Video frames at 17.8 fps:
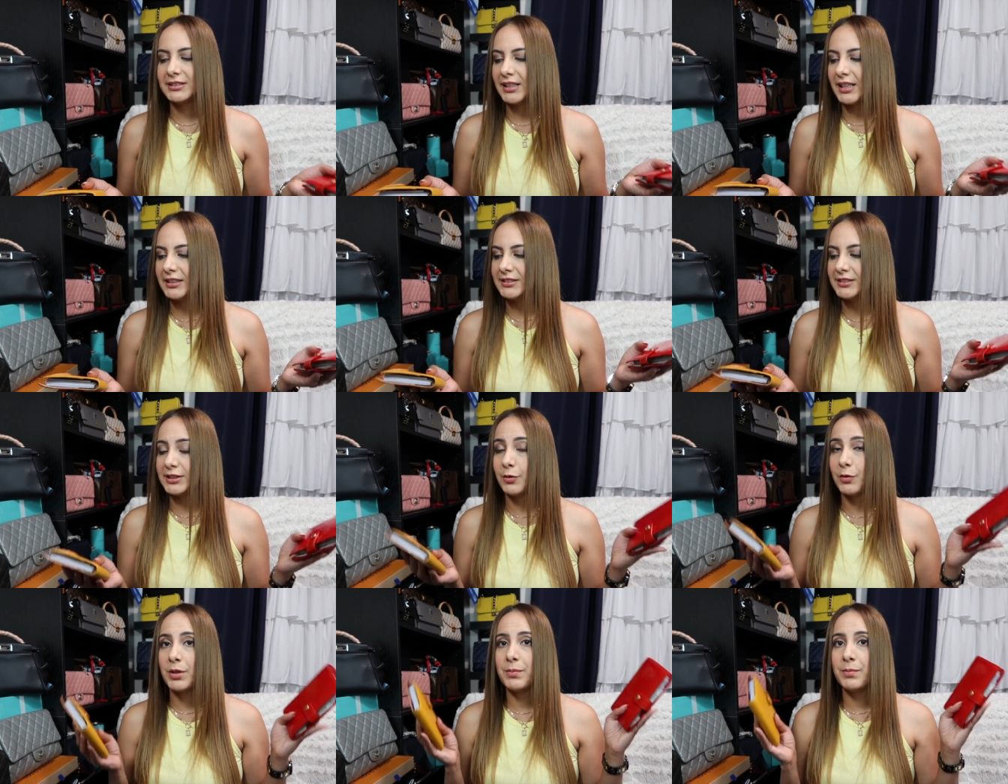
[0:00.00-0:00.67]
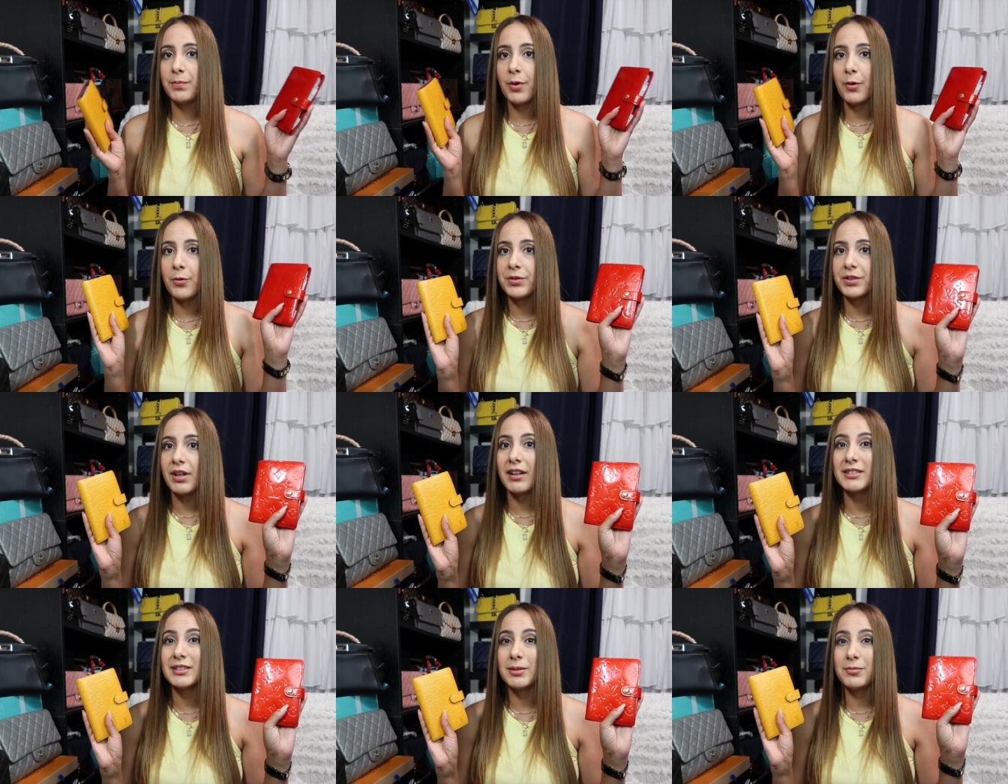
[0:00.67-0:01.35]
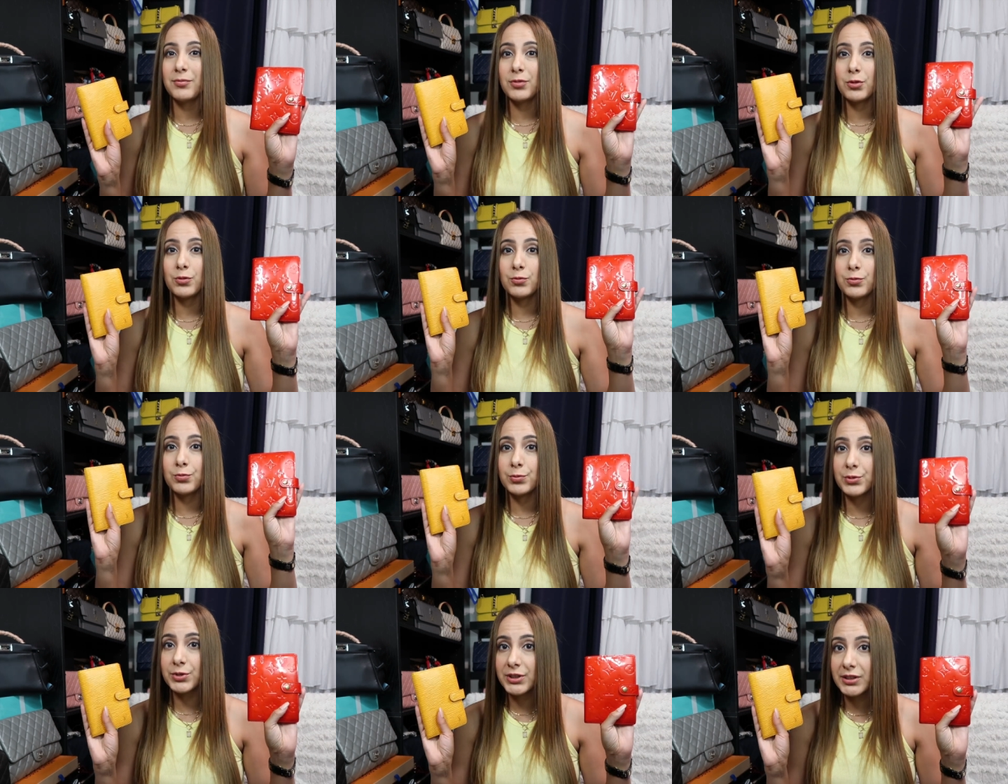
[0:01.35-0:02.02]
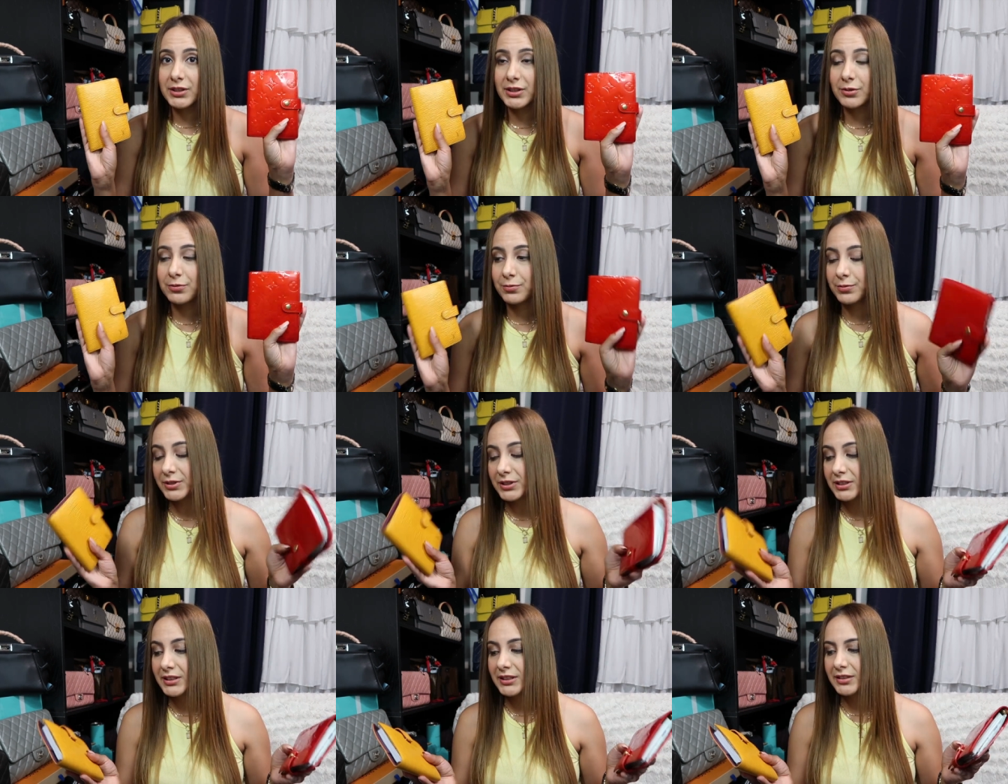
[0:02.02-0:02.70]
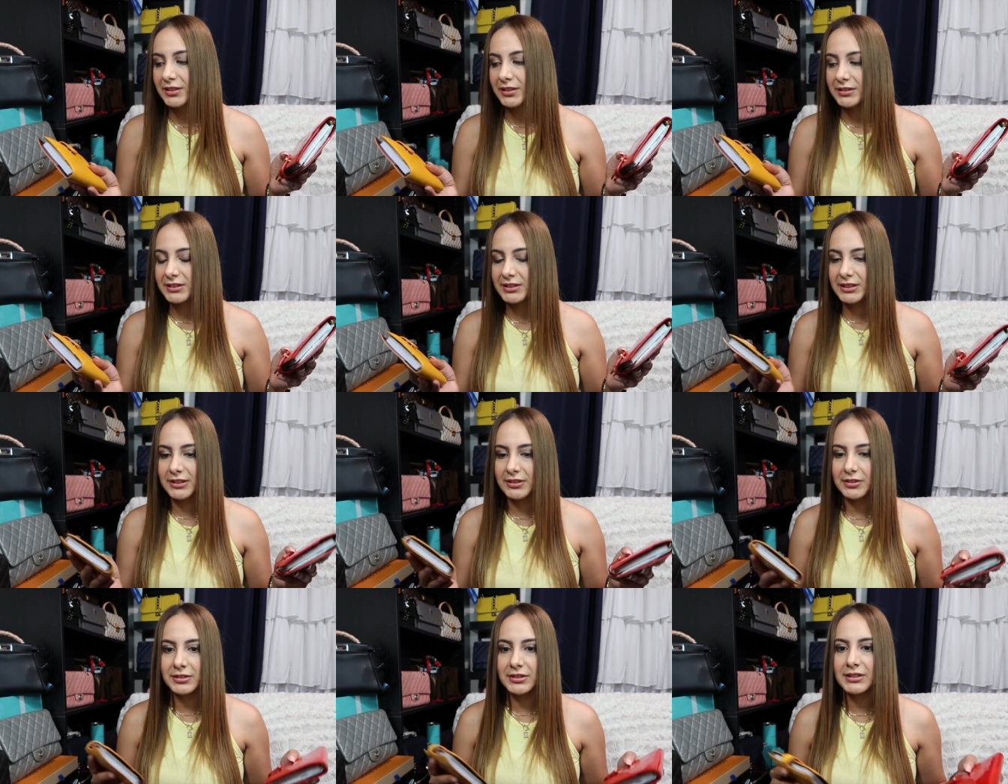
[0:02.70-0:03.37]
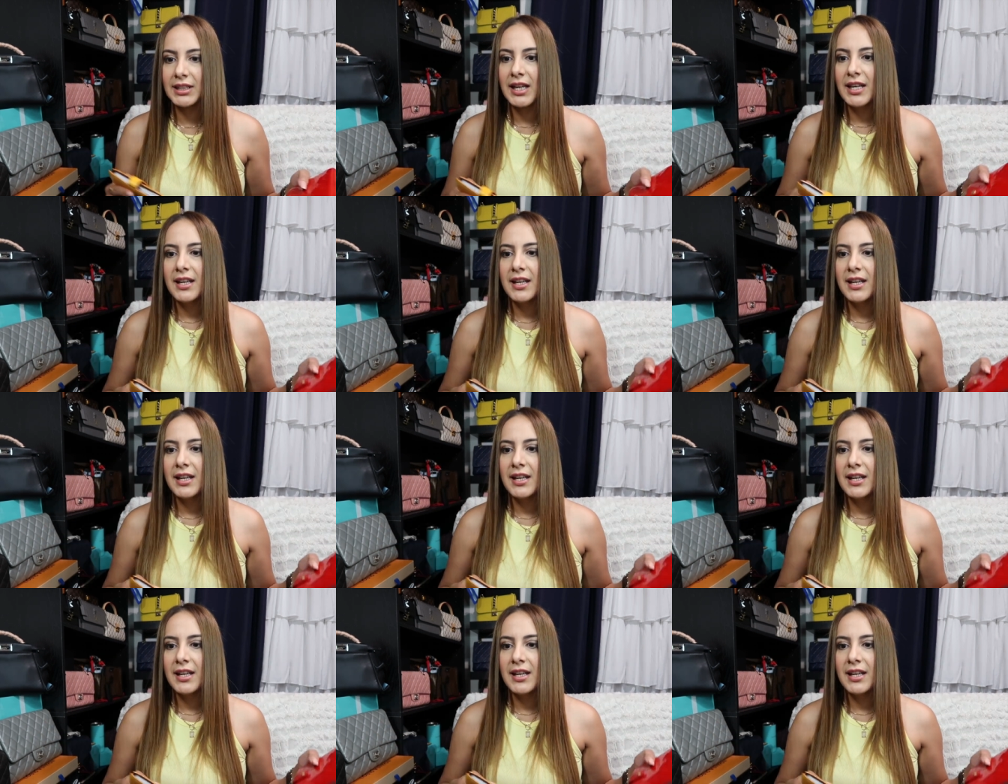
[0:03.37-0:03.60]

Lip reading: and so we both got them for really good deals.